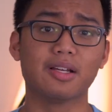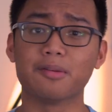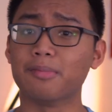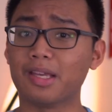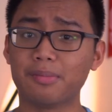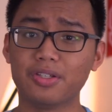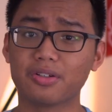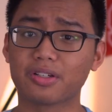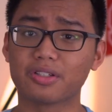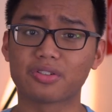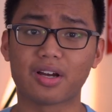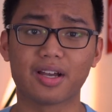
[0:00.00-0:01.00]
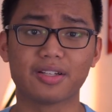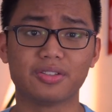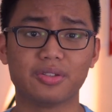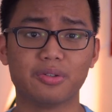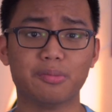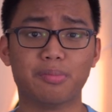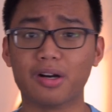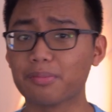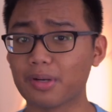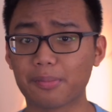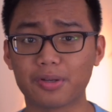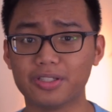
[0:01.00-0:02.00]
Maybe you could try to
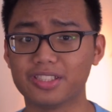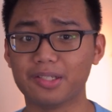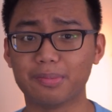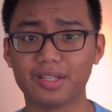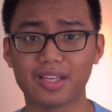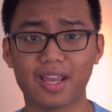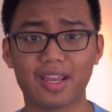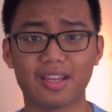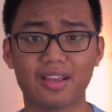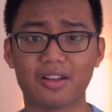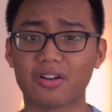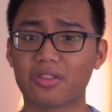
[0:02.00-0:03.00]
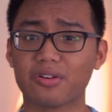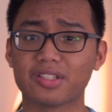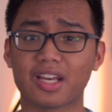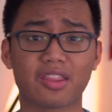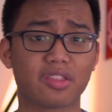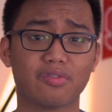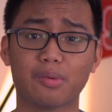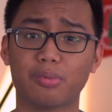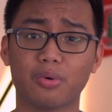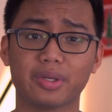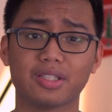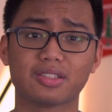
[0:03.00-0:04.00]
bump up your GPA another 1/10 of a
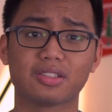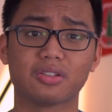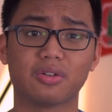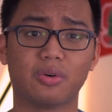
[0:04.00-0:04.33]
point,